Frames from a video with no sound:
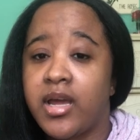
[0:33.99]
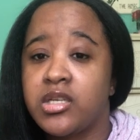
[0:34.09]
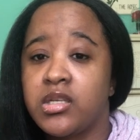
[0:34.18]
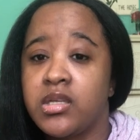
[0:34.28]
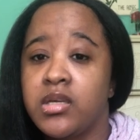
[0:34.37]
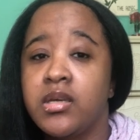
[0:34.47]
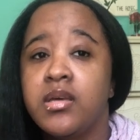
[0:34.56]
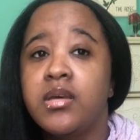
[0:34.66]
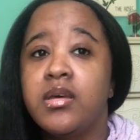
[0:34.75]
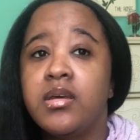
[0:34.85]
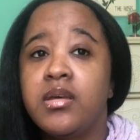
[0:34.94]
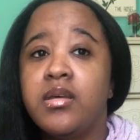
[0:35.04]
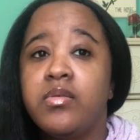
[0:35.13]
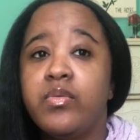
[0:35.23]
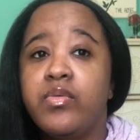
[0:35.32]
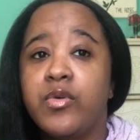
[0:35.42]
actually
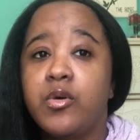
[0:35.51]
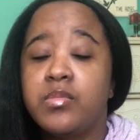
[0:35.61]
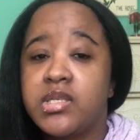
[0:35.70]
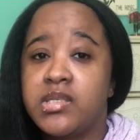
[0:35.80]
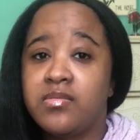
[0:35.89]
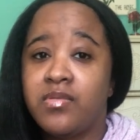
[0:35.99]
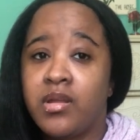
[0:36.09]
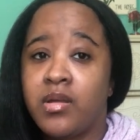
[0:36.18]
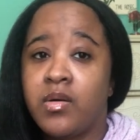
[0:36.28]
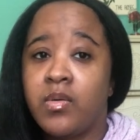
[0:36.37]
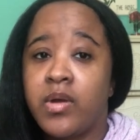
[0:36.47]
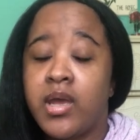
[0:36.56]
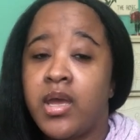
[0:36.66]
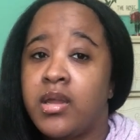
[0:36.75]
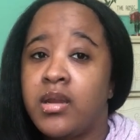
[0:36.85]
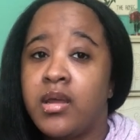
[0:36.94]
film this video,
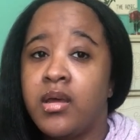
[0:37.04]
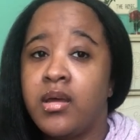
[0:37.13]
and